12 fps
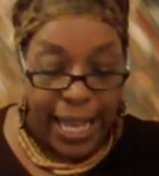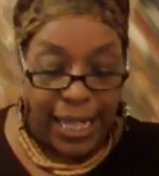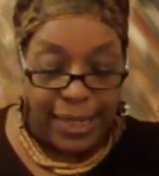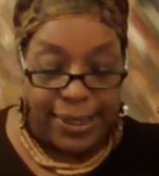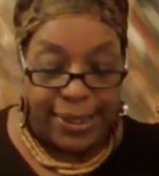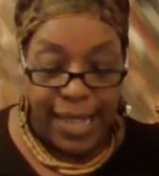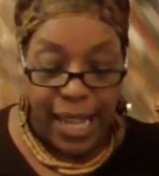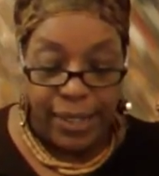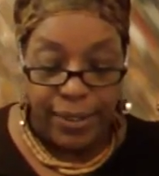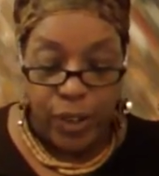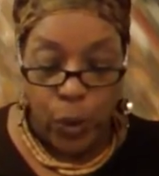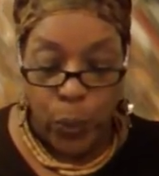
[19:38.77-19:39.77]
it
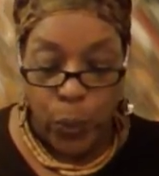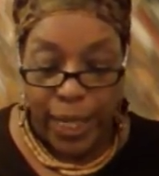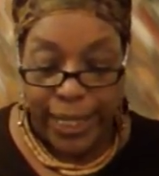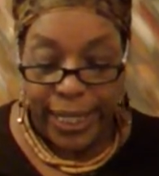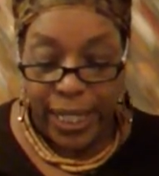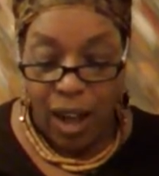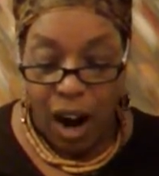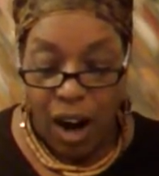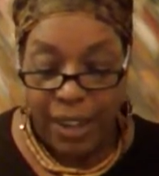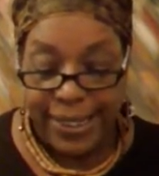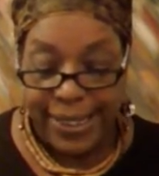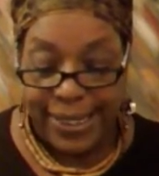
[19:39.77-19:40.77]
states the wicked
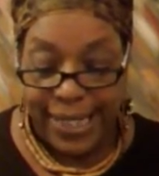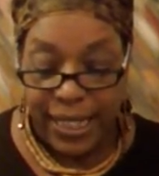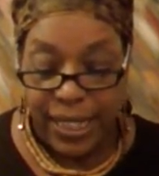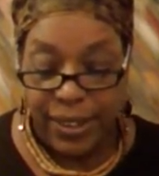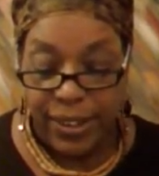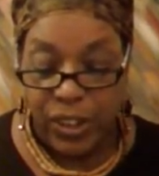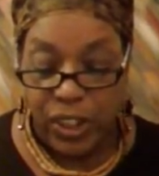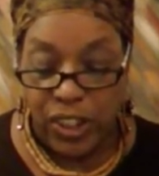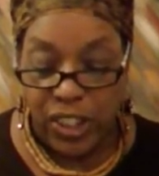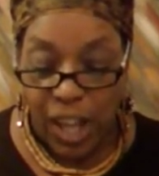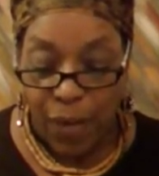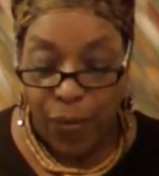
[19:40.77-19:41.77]
are sentenced to
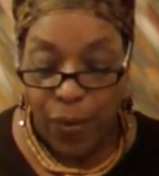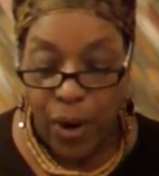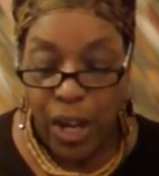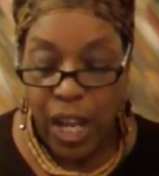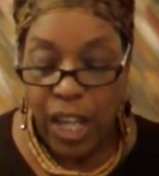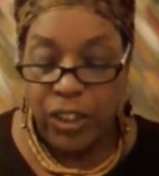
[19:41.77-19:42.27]
suffer,